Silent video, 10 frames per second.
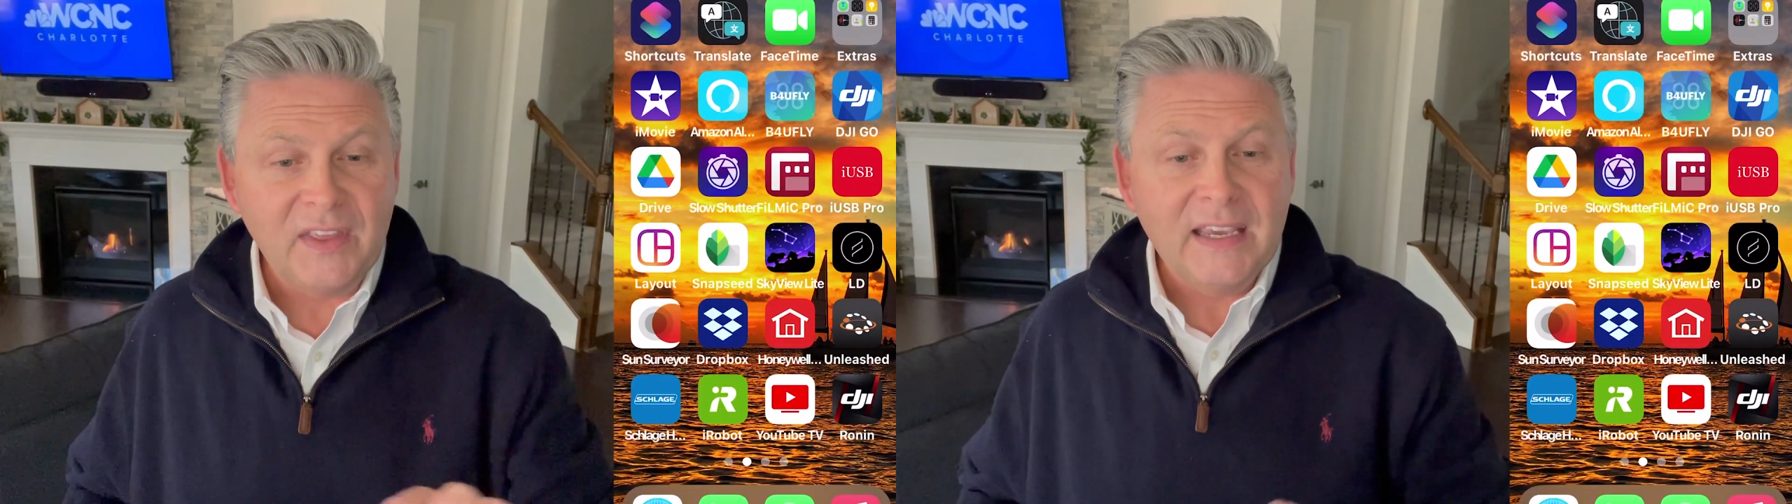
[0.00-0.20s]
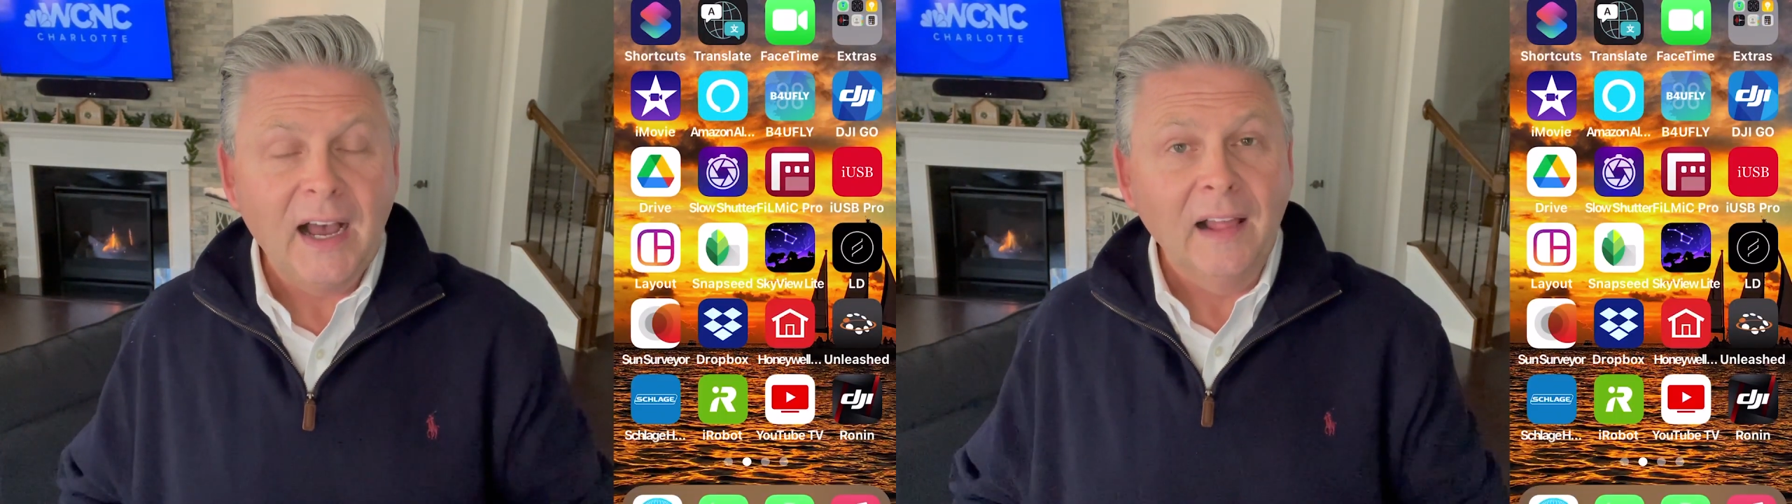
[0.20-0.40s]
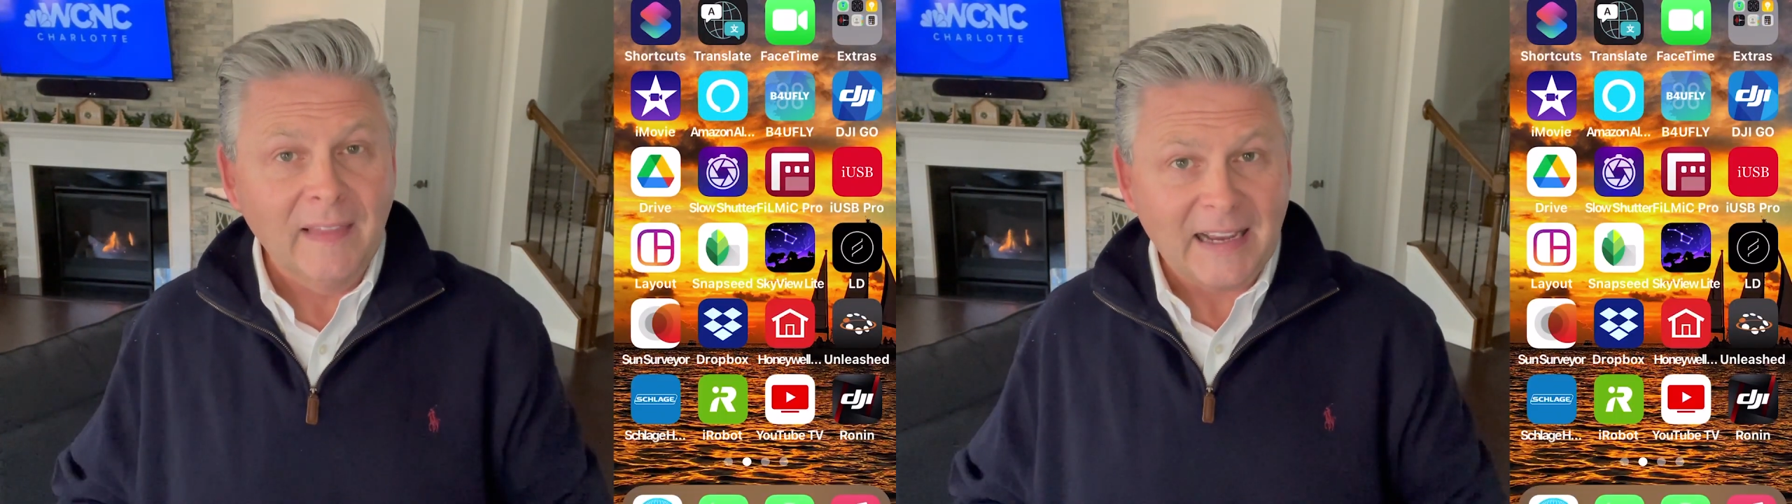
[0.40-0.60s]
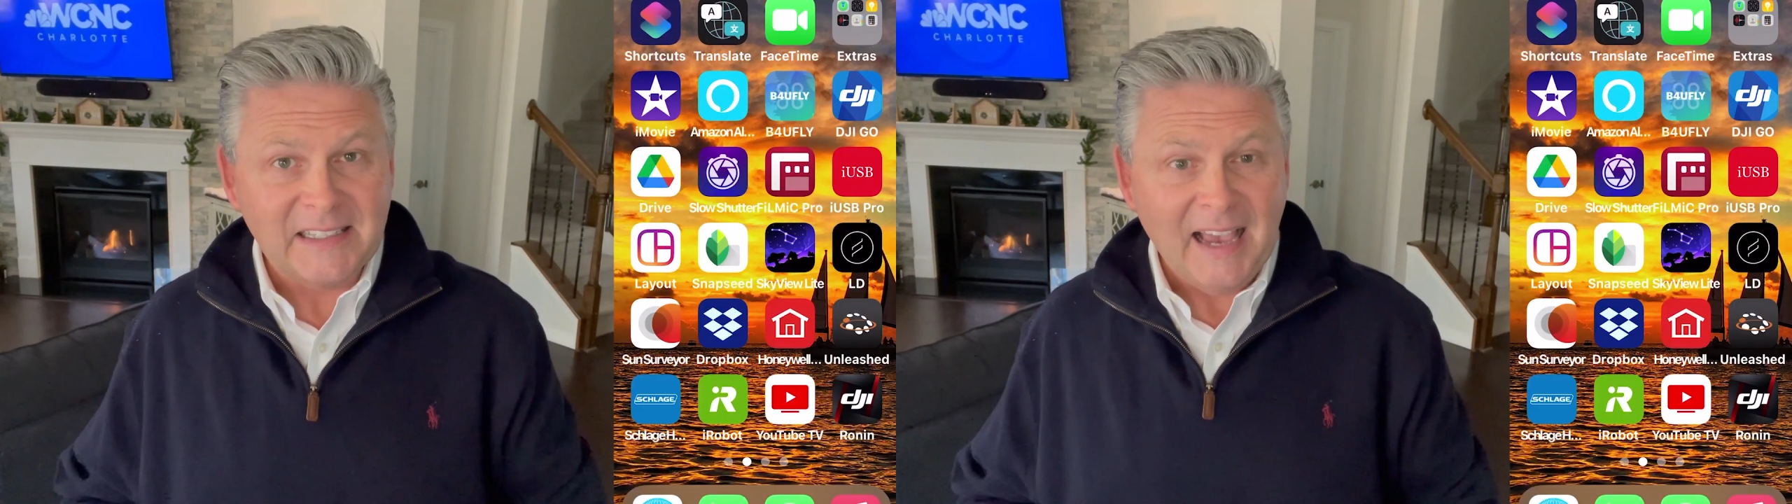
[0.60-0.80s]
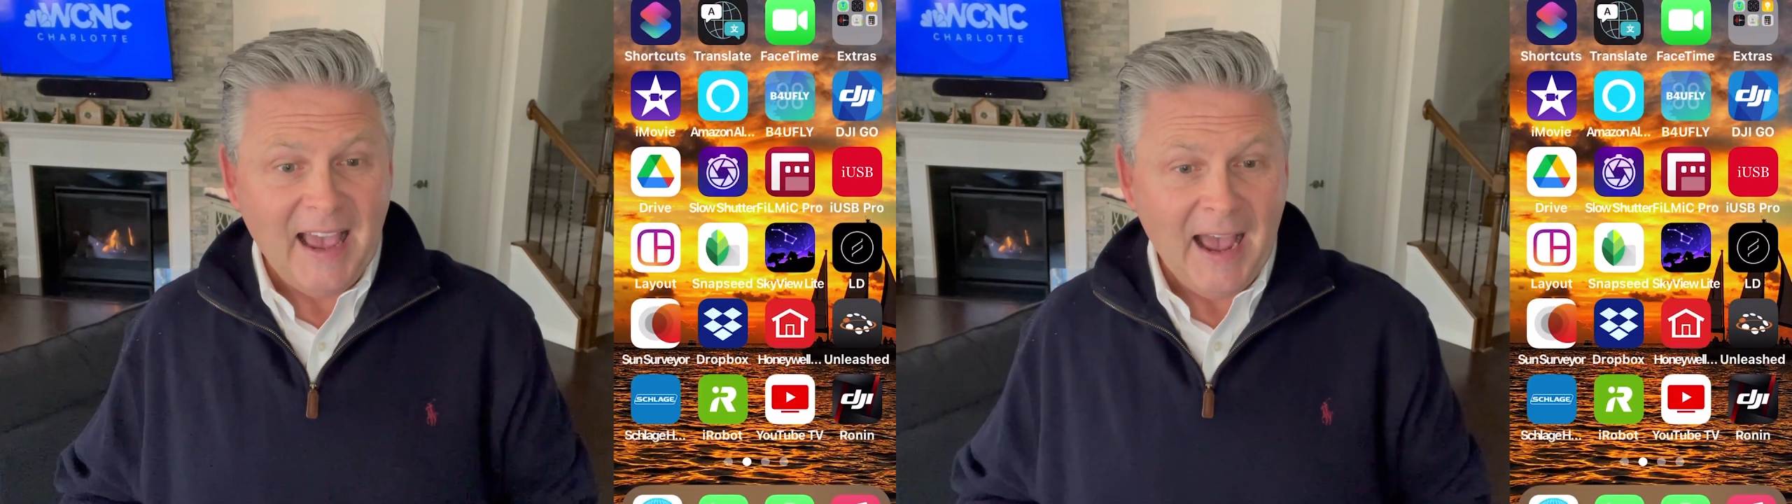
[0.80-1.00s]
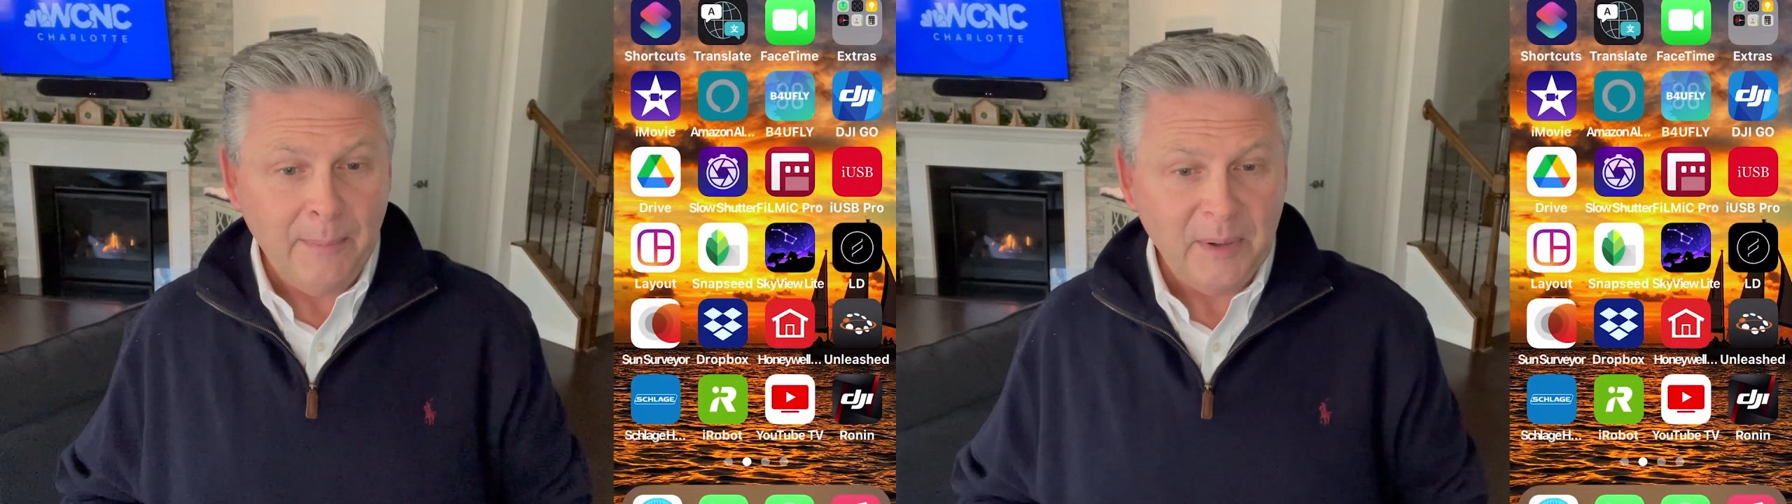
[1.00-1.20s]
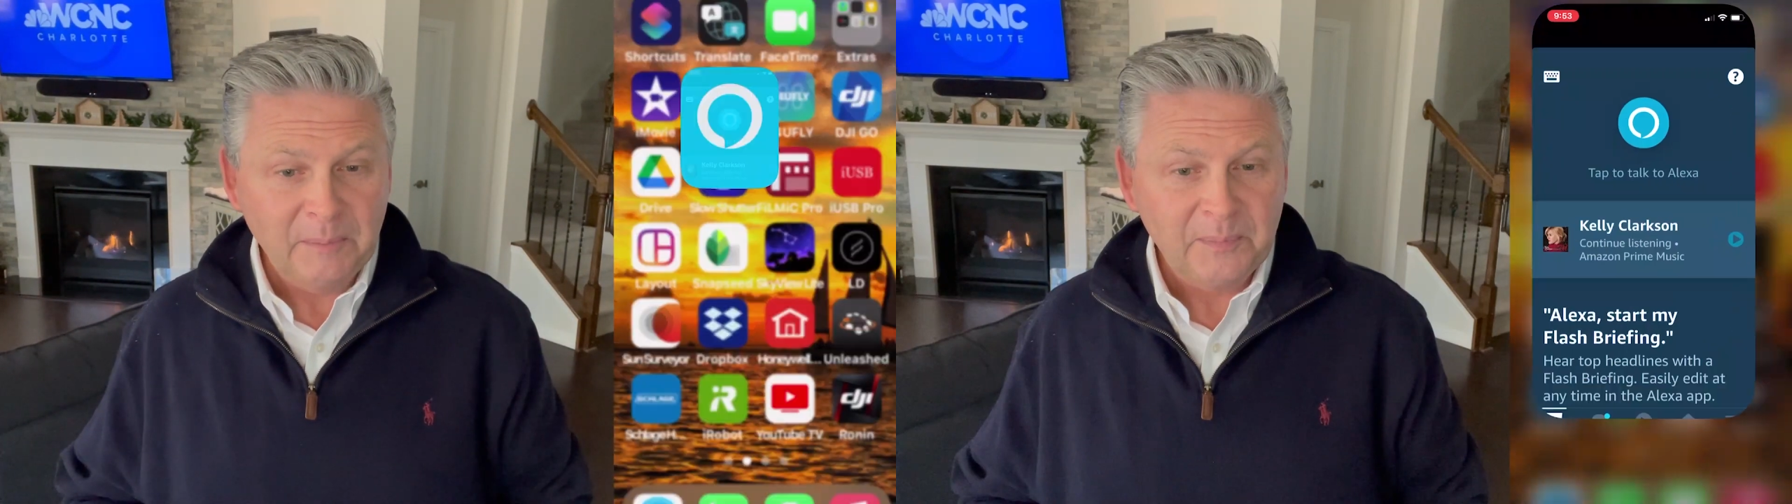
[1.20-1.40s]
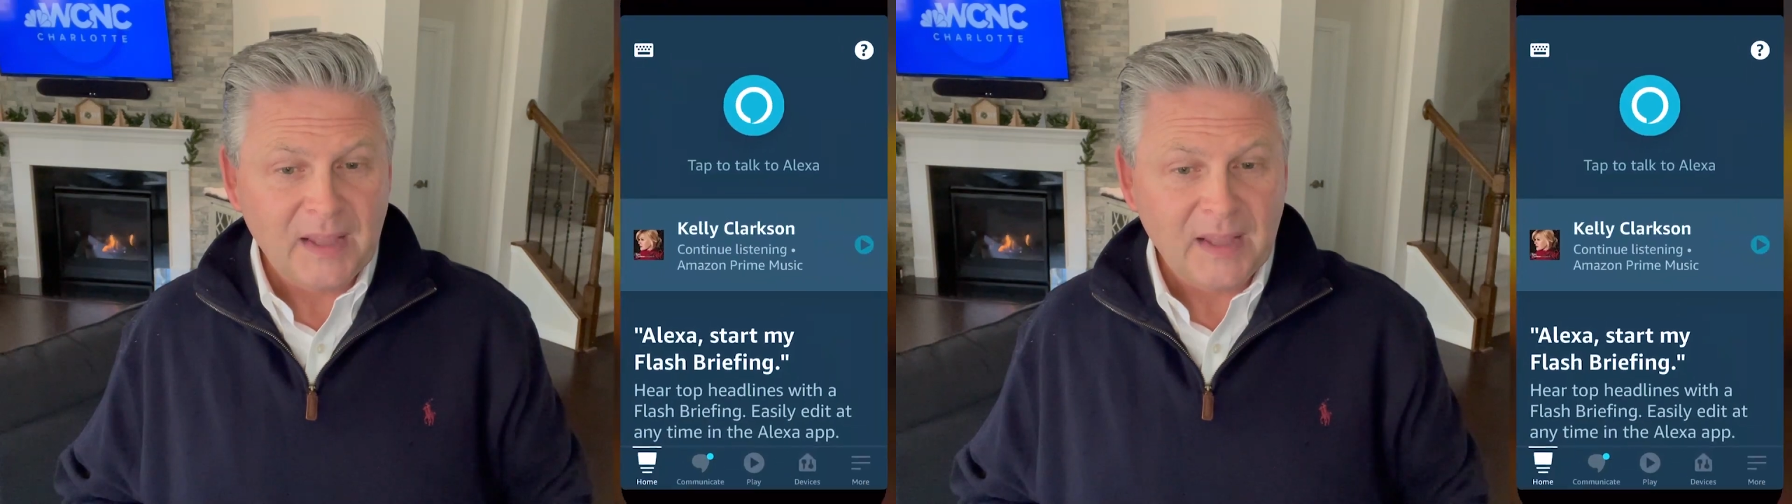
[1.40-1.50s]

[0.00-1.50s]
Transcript: the Alexa app.